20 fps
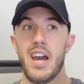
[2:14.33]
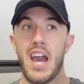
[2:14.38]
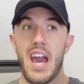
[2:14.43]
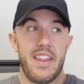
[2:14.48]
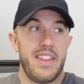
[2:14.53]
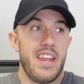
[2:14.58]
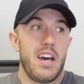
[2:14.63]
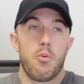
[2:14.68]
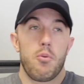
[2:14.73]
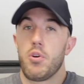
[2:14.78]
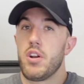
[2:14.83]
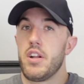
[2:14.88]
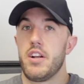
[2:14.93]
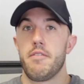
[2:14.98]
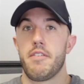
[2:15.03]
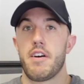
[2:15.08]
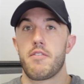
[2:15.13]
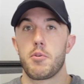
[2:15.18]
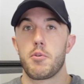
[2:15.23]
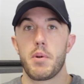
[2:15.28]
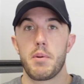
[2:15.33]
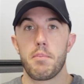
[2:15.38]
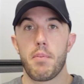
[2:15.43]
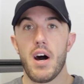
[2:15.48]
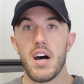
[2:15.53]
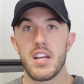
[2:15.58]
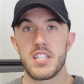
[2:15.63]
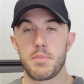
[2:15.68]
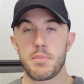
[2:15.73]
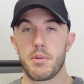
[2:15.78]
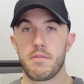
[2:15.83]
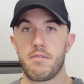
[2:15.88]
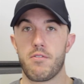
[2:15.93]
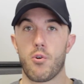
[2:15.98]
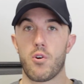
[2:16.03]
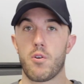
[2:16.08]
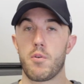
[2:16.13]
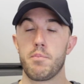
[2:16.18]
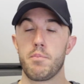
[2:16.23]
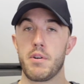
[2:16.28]
And that wouldn't have ever been possible
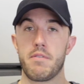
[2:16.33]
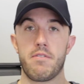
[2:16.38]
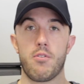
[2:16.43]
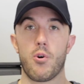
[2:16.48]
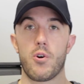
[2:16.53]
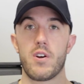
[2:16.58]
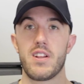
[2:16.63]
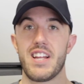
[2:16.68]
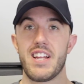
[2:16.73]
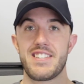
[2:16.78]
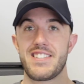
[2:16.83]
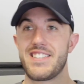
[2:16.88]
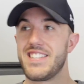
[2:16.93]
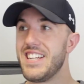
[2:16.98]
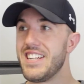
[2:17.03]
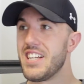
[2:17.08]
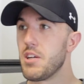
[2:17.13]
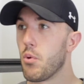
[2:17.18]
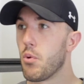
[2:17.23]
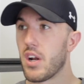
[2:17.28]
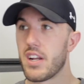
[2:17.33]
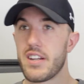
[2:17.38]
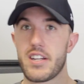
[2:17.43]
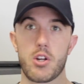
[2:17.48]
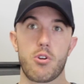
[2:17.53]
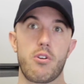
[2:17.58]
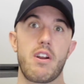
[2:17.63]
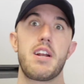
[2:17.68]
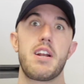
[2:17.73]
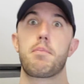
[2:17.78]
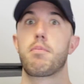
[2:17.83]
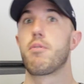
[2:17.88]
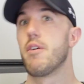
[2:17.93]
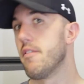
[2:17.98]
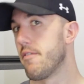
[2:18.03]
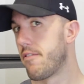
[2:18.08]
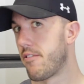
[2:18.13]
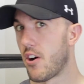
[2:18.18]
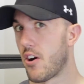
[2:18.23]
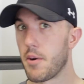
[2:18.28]
before unless Dindie wanted to create a
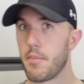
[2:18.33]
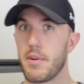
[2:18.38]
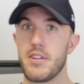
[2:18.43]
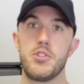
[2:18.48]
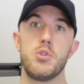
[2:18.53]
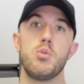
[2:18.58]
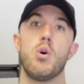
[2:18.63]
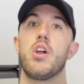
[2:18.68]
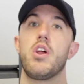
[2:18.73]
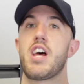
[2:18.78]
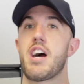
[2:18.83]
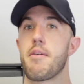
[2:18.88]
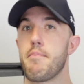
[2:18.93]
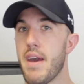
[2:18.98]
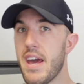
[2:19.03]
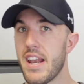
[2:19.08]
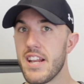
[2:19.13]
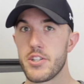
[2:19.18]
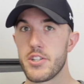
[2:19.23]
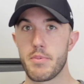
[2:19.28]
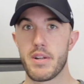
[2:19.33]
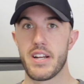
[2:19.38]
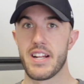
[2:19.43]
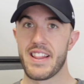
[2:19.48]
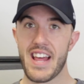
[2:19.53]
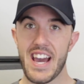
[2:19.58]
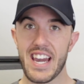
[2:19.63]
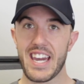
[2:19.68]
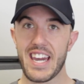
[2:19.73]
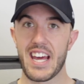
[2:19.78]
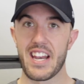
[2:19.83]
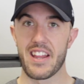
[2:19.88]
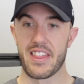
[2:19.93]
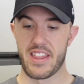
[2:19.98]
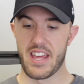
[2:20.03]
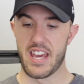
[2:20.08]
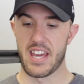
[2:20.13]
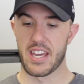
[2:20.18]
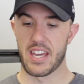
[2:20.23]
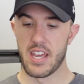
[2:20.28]
print farm and do all that management and that kind of
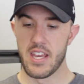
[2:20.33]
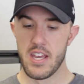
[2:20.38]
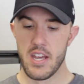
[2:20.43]
thing.